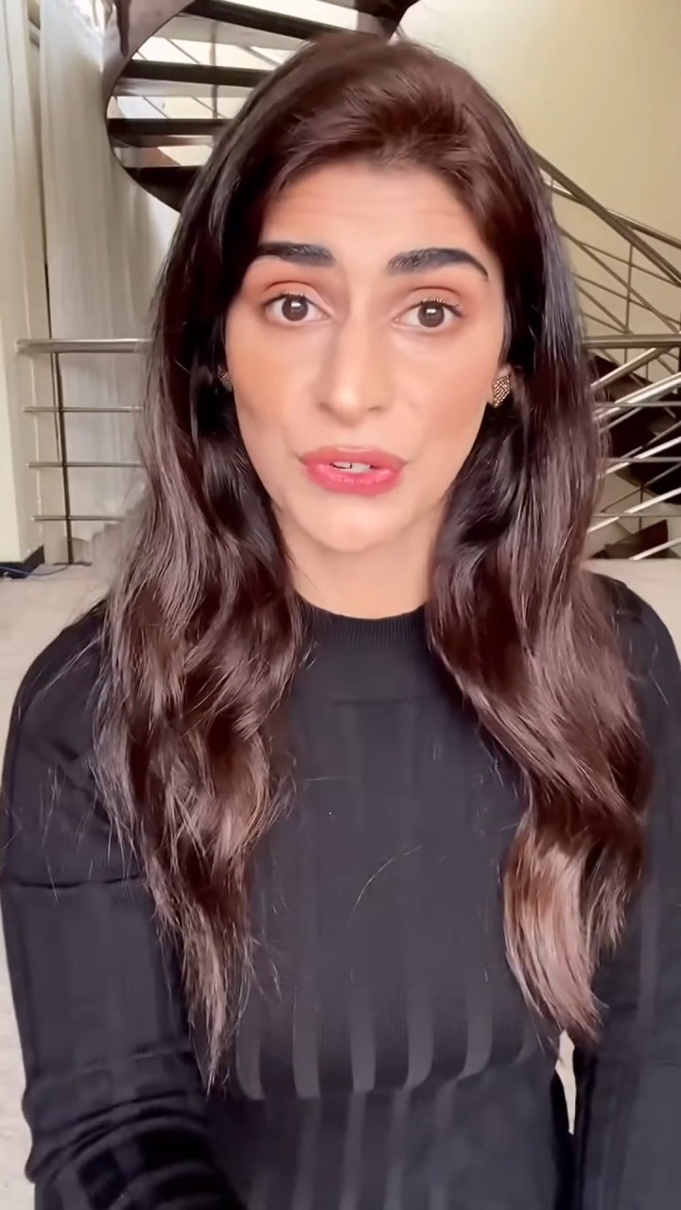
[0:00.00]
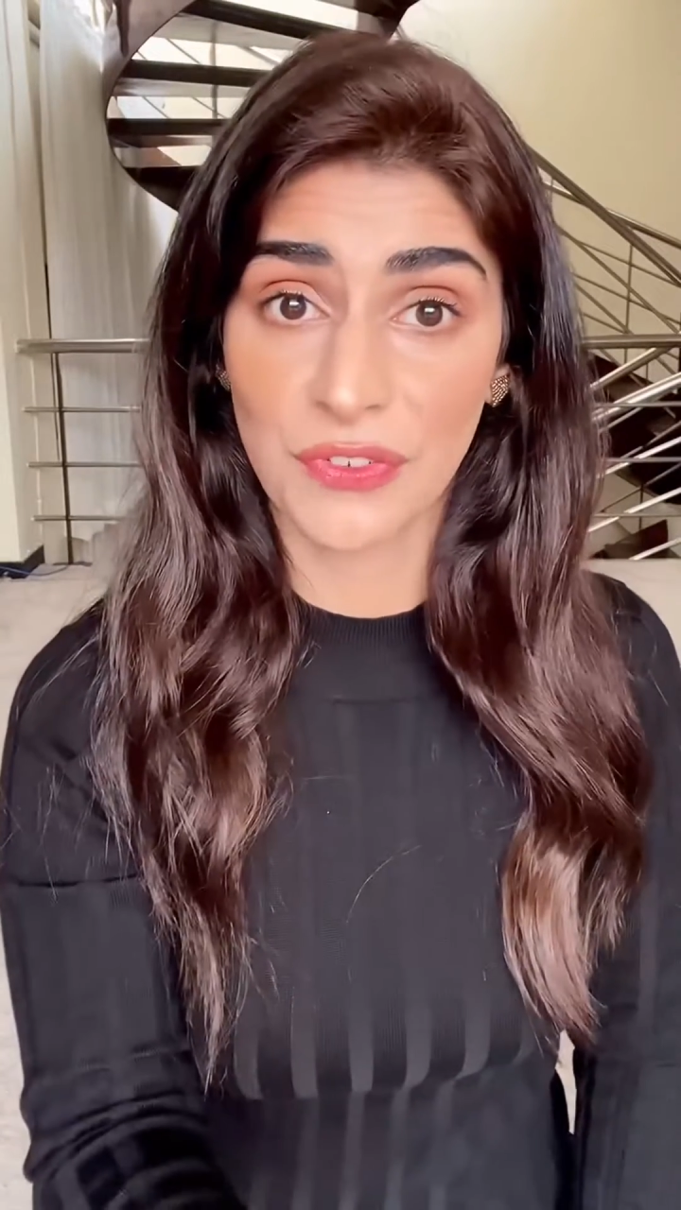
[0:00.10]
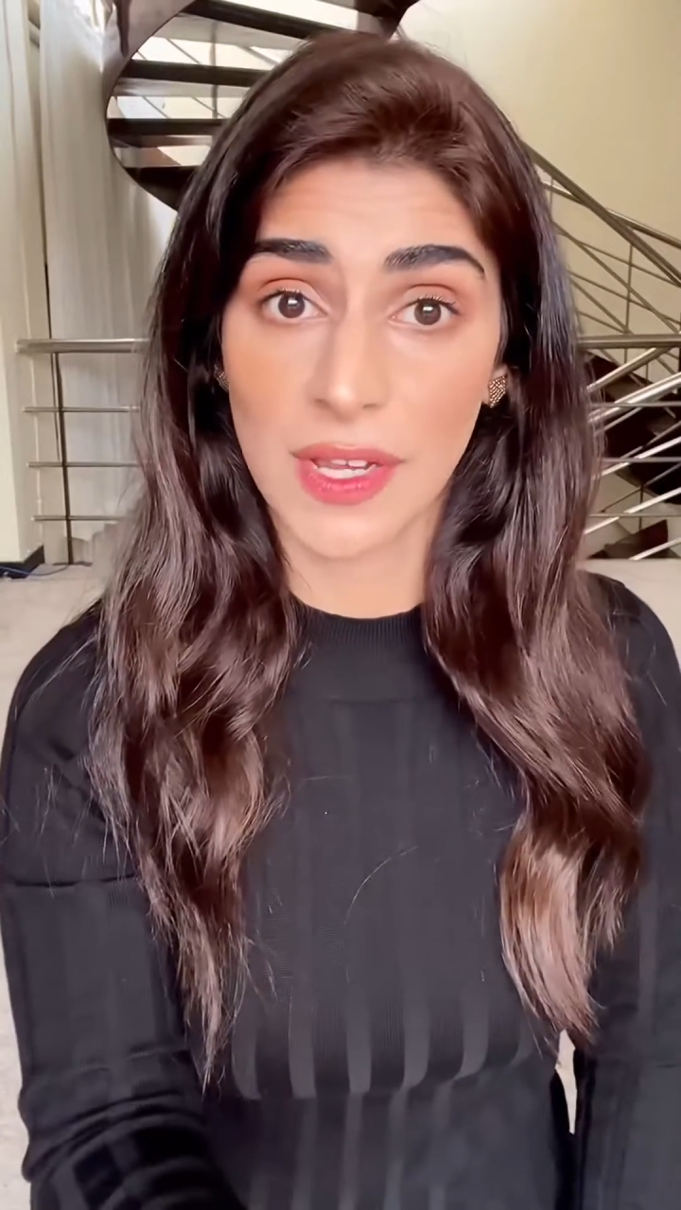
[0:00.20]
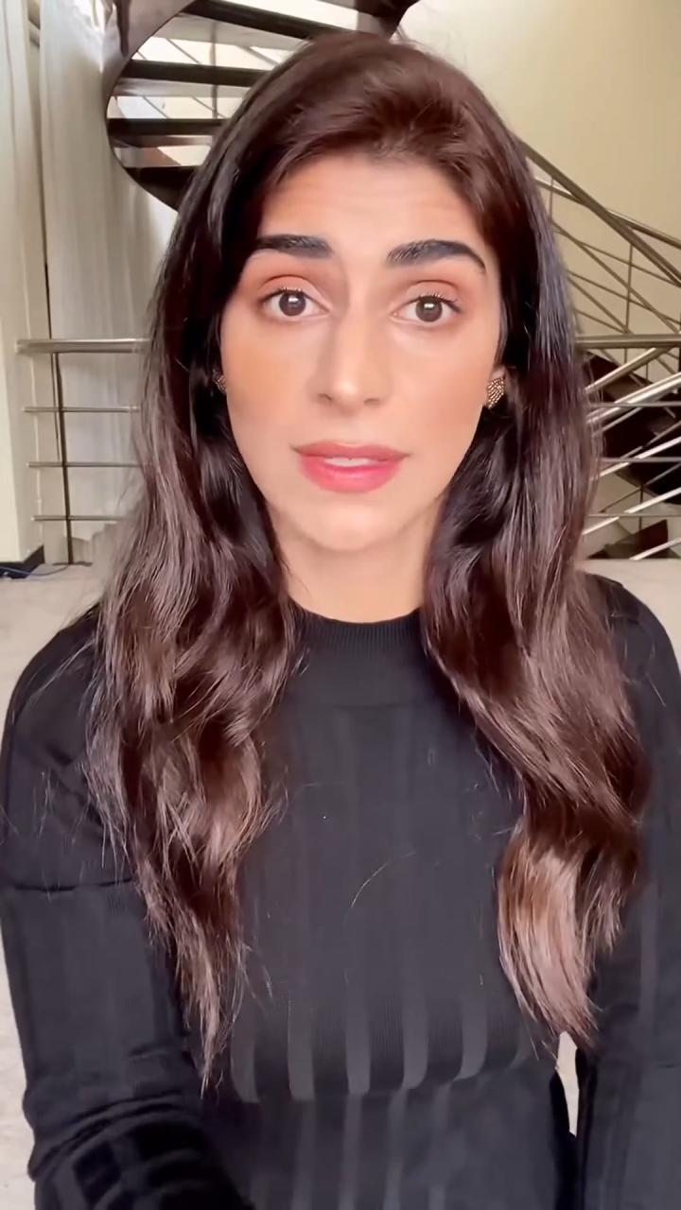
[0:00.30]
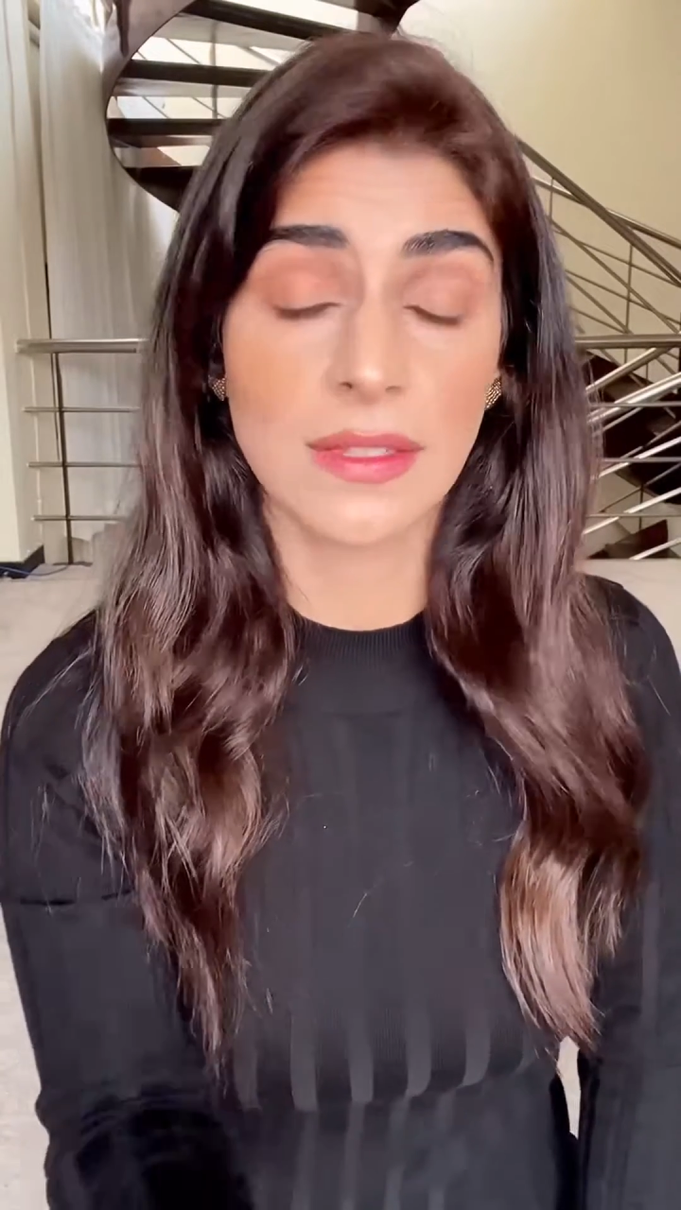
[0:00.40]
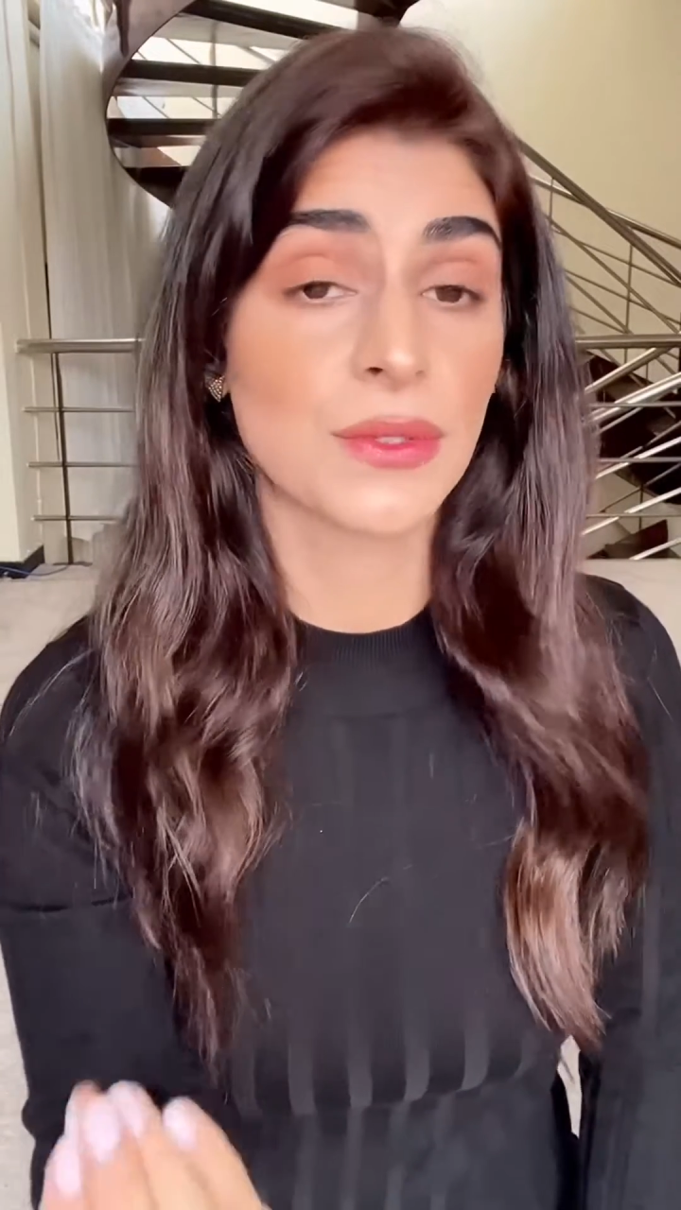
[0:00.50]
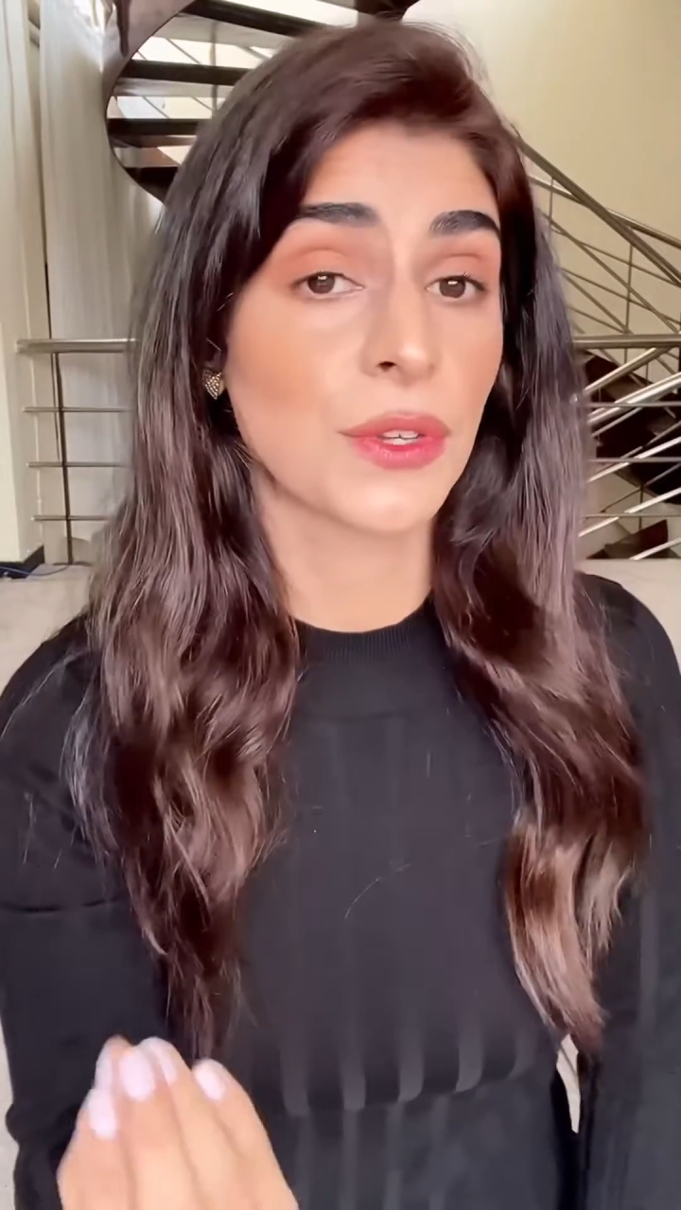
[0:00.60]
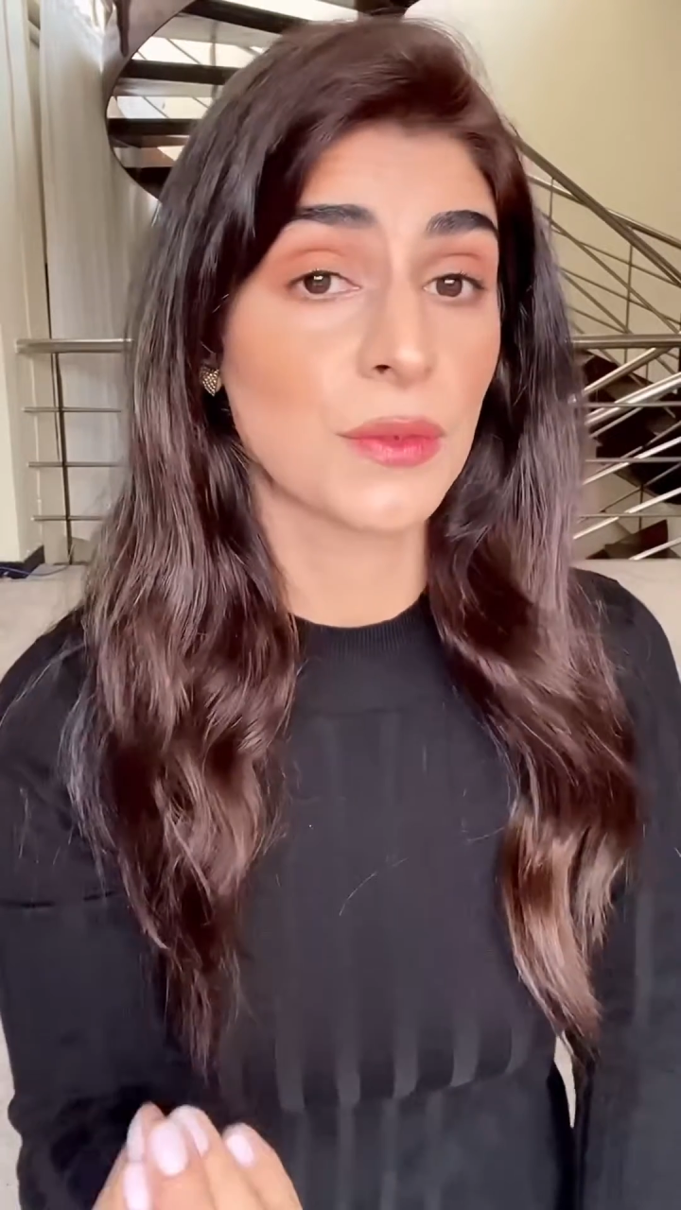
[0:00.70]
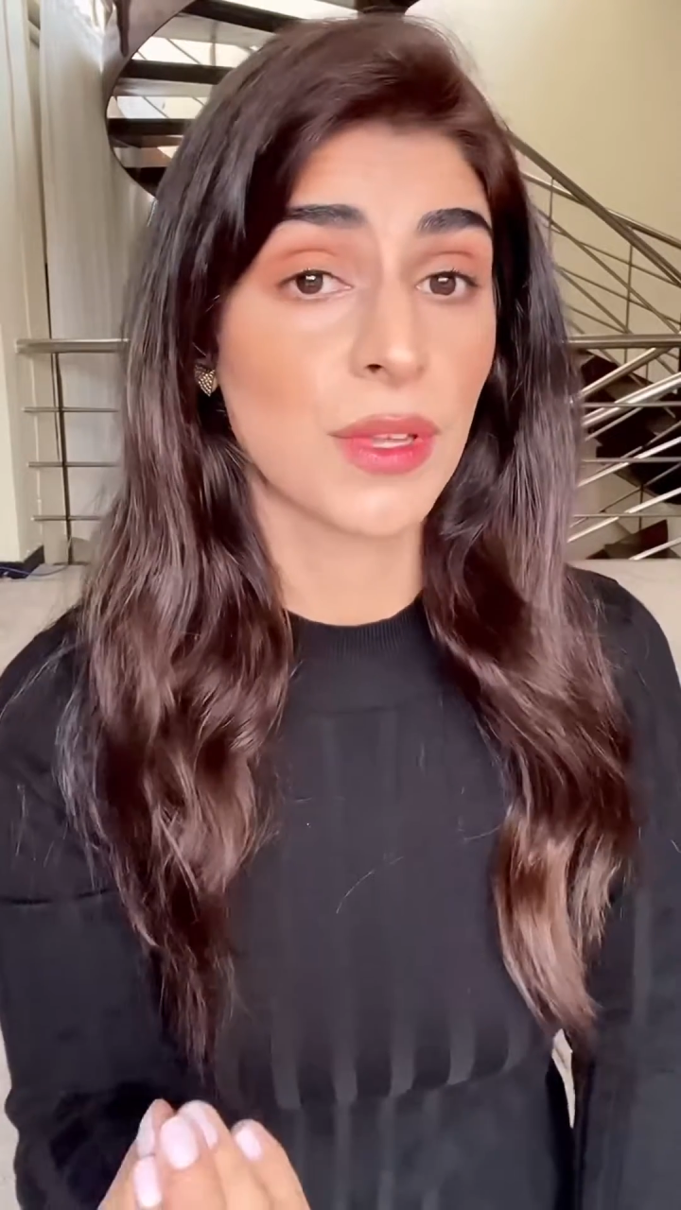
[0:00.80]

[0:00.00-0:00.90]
your face is going